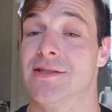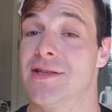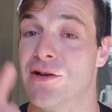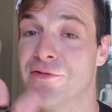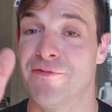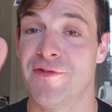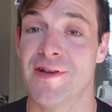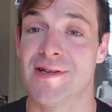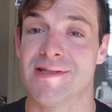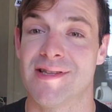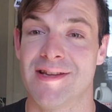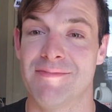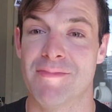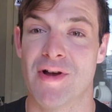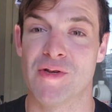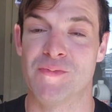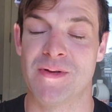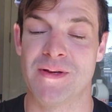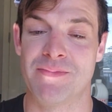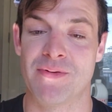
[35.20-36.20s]
So the first thing
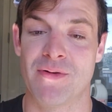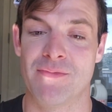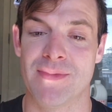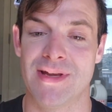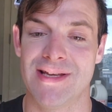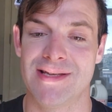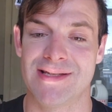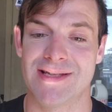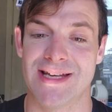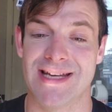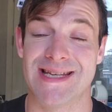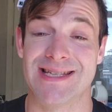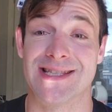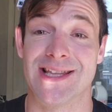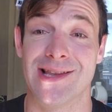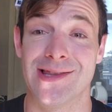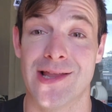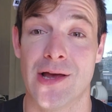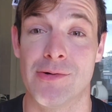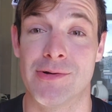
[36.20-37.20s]
most people miss
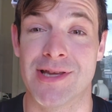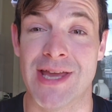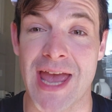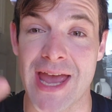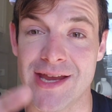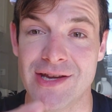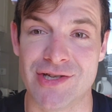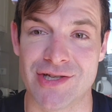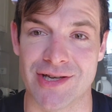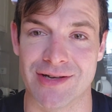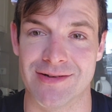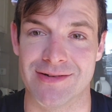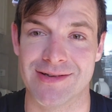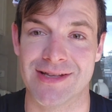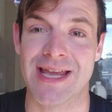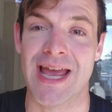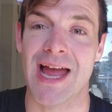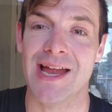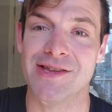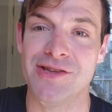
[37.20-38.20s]
is the
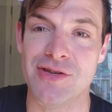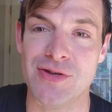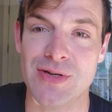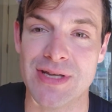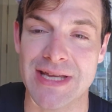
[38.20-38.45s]
location. Can